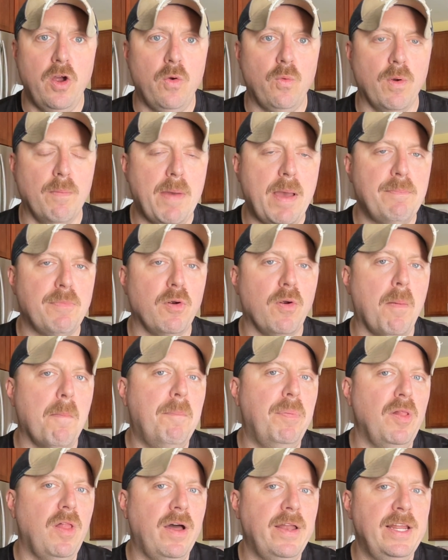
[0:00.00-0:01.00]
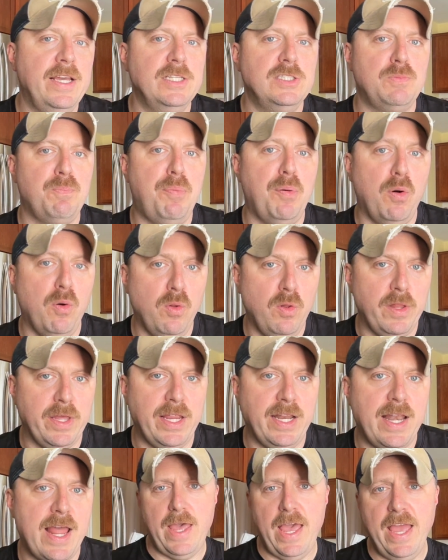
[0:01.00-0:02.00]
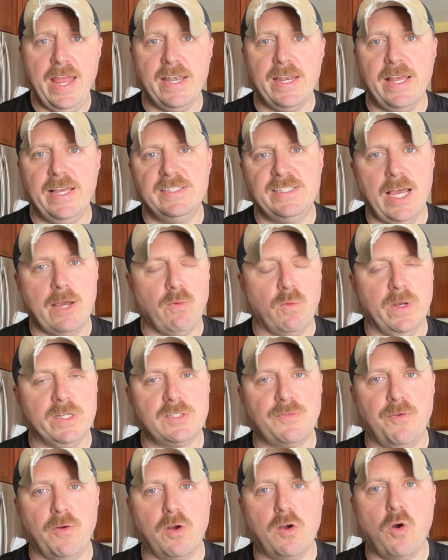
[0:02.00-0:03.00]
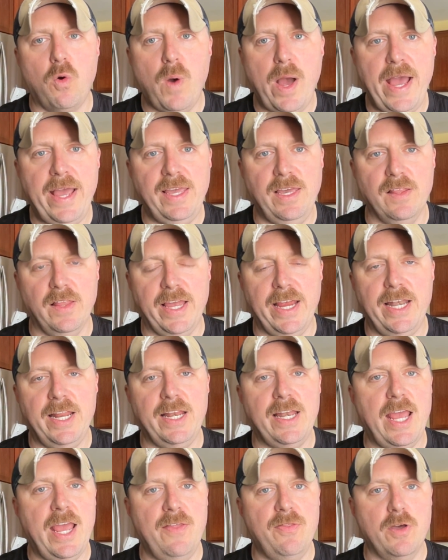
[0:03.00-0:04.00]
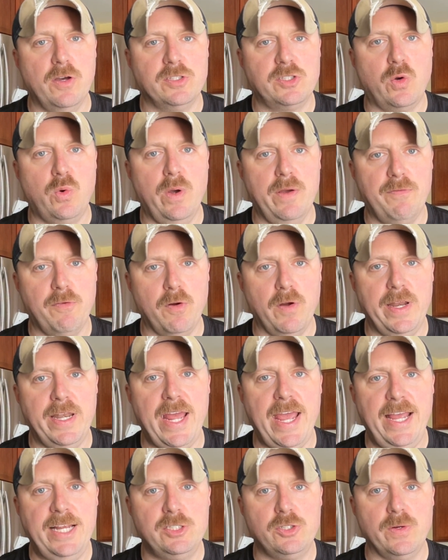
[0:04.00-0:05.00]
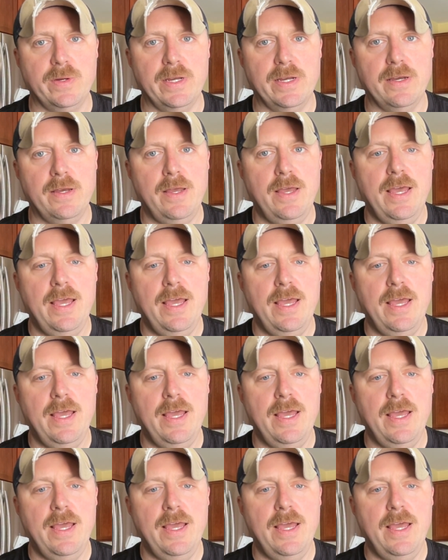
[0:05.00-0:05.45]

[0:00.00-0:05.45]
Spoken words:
Remember, blood is pooling and is at risk for coagulating in those quivering atria.